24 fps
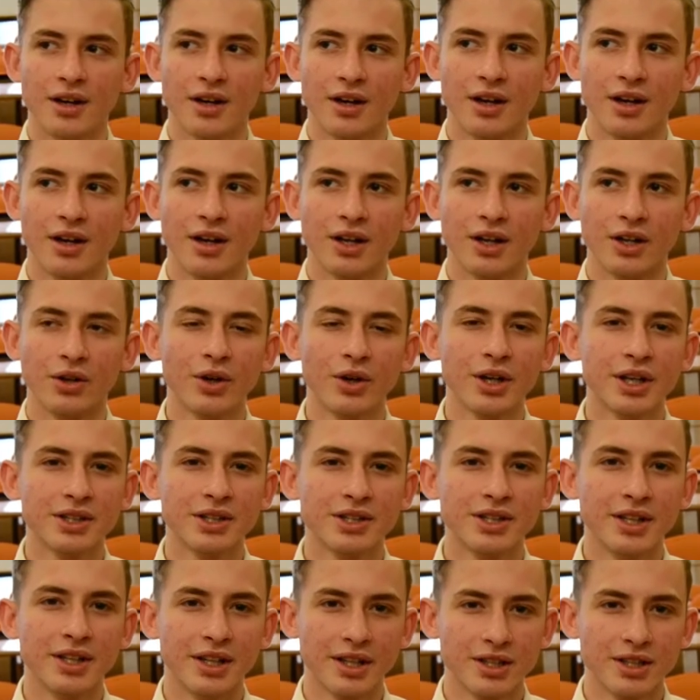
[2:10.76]
Going
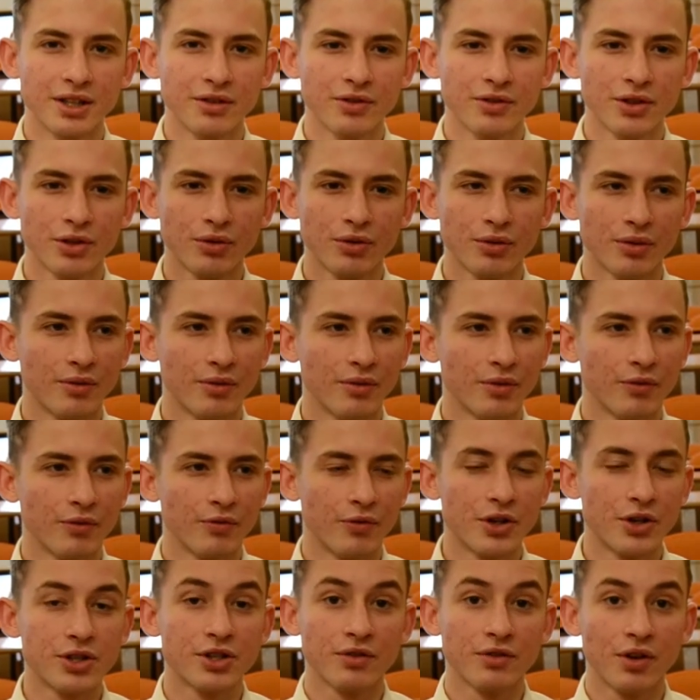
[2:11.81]
into the interview,
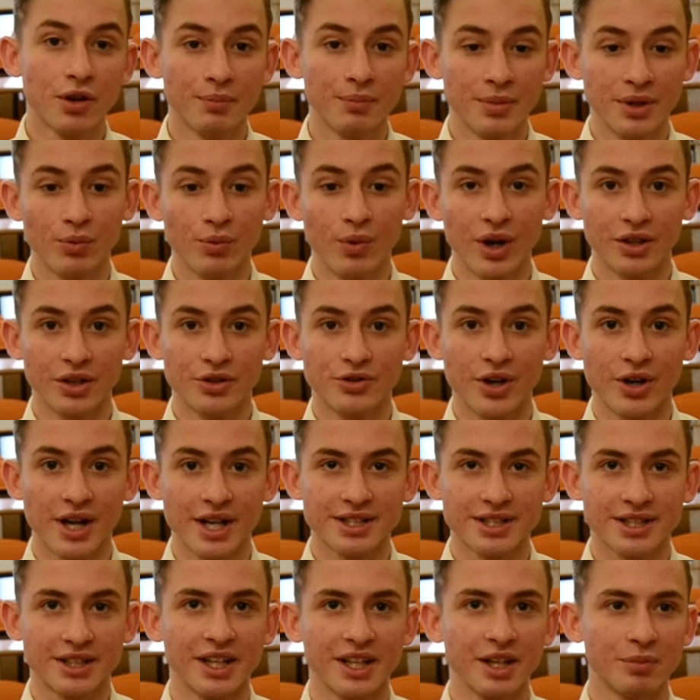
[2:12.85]
first of all, be well
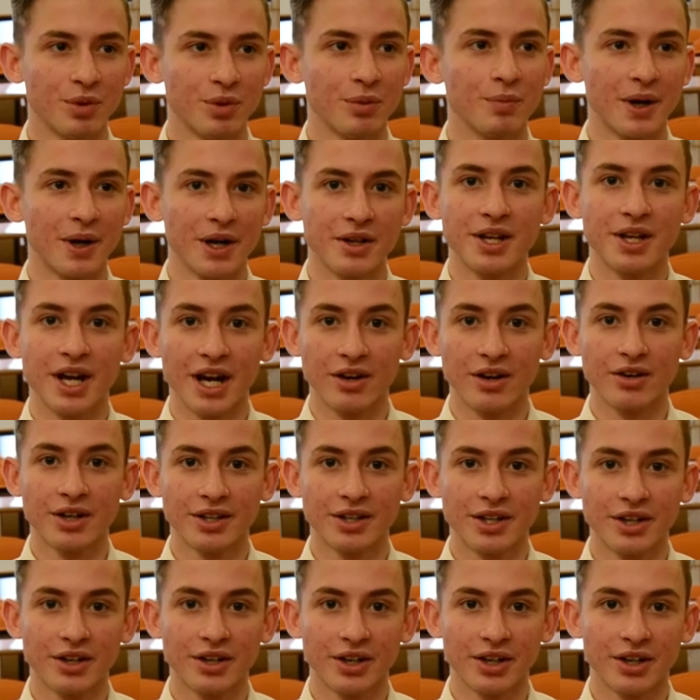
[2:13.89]
dressed and like prepare the area
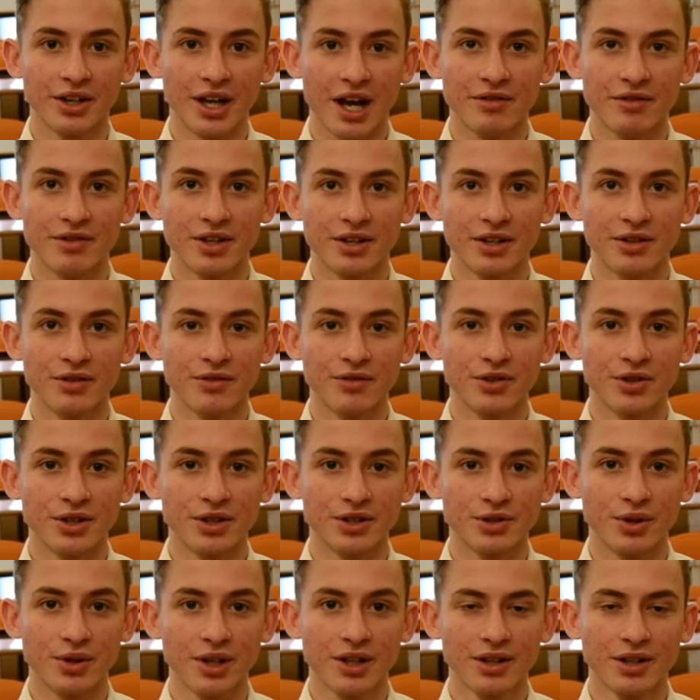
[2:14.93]
that you're going to have the interview
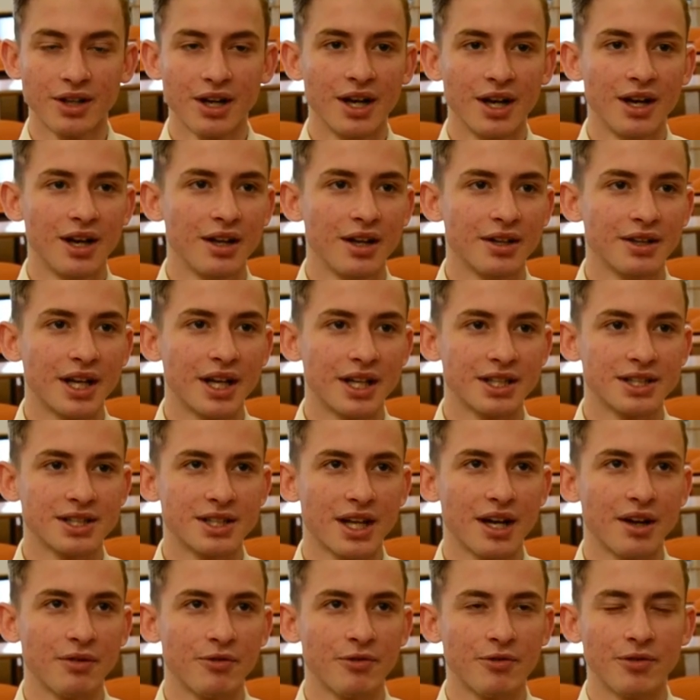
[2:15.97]
as well.
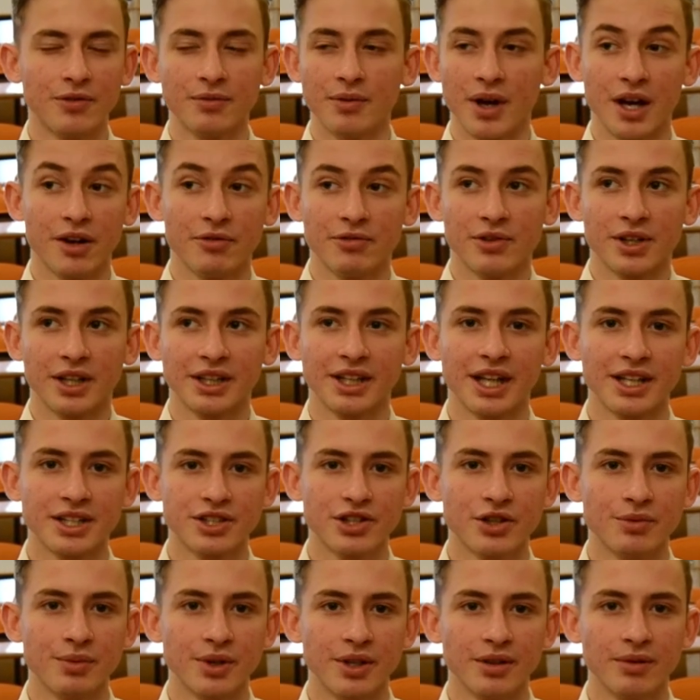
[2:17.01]
I feel like that
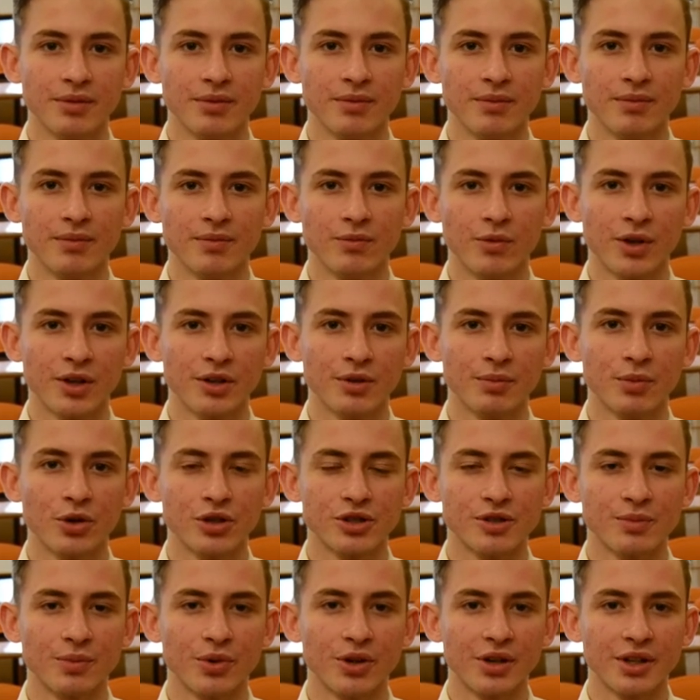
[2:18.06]
should be one of the
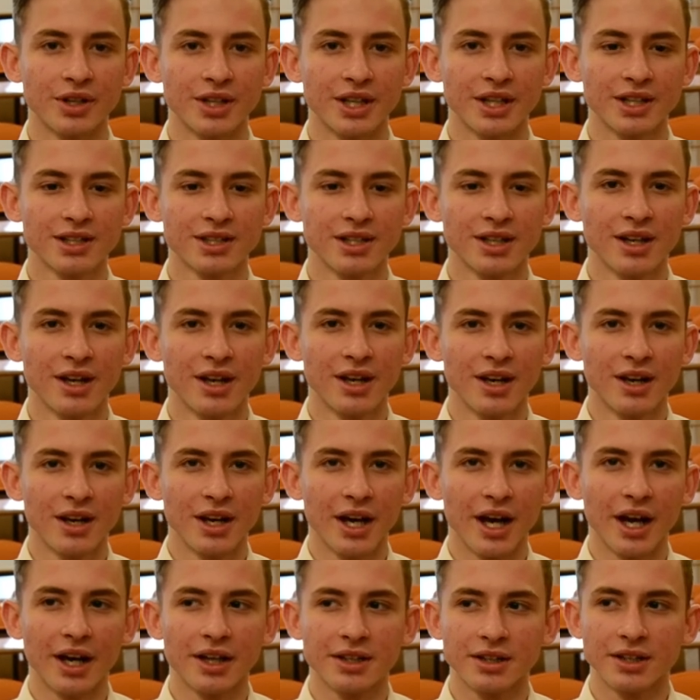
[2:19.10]
most important things.
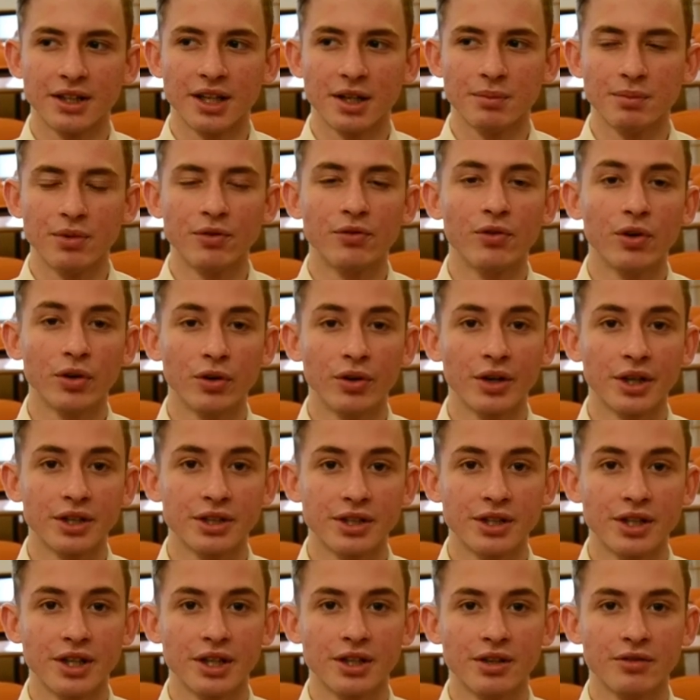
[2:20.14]
And then before going
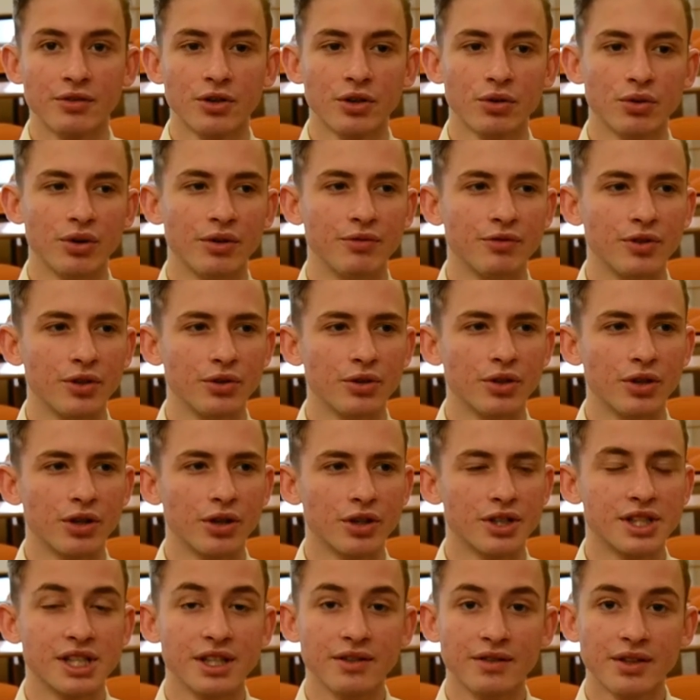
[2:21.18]
to the interview, review your
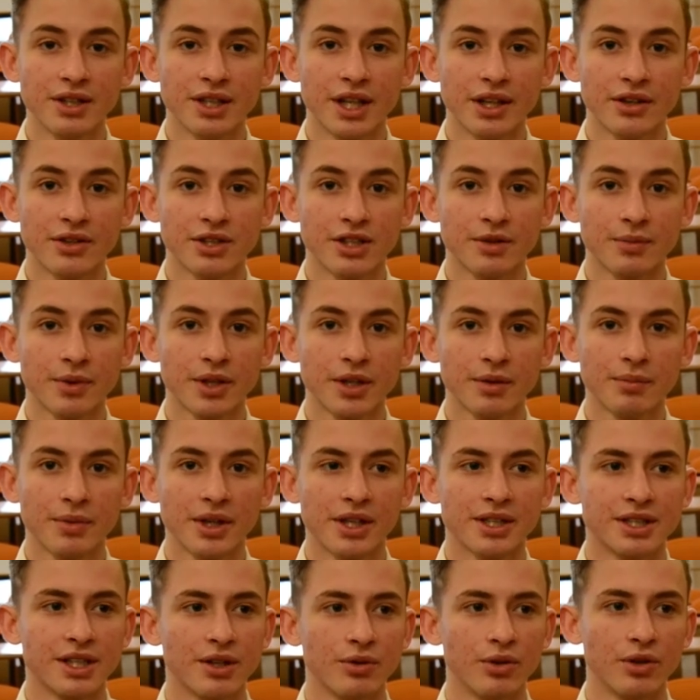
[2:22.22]
CV that you submitted,
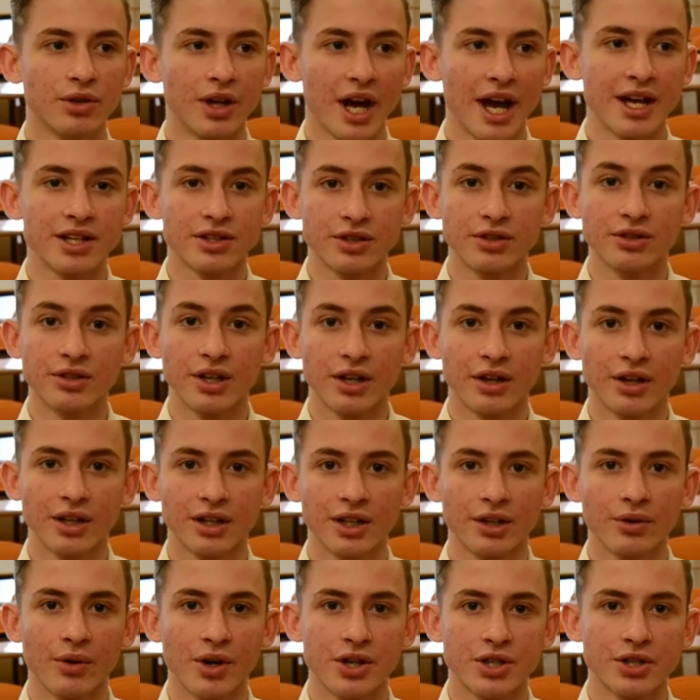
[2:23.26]
because they will ask you directly
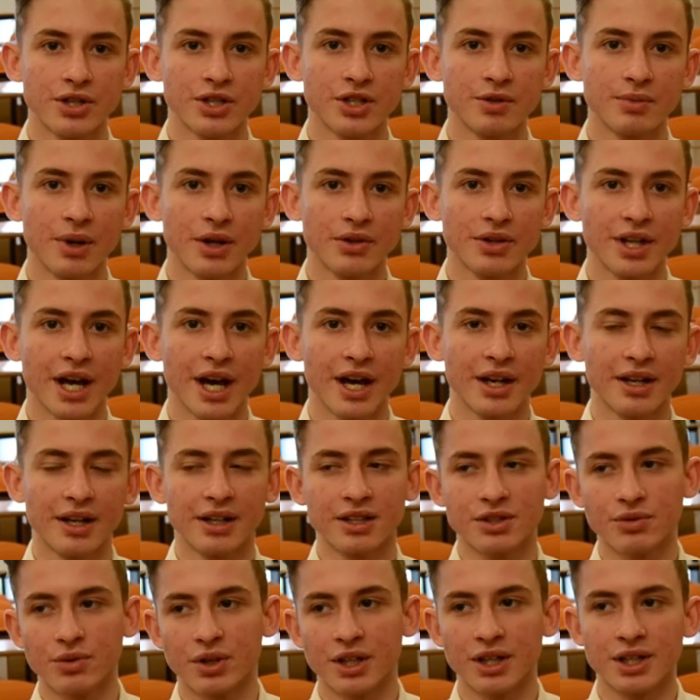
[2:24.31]
questions about that
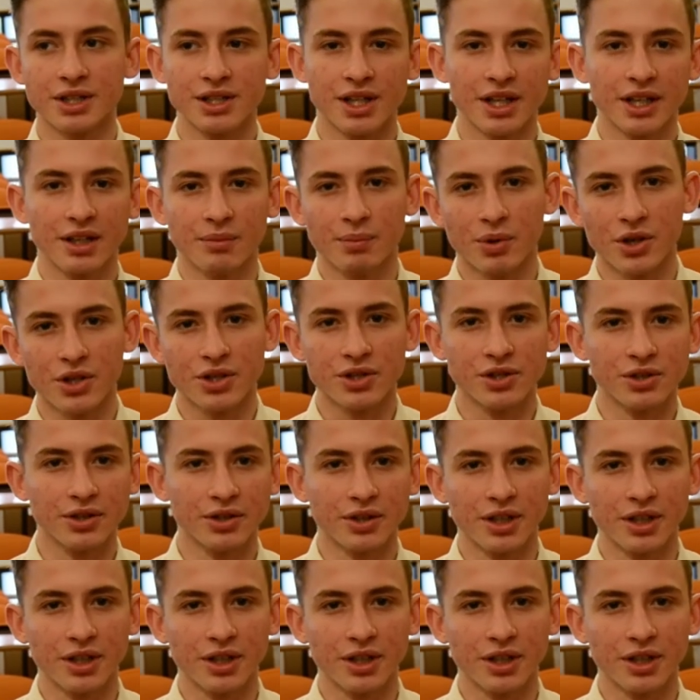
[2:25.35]
as well as like personal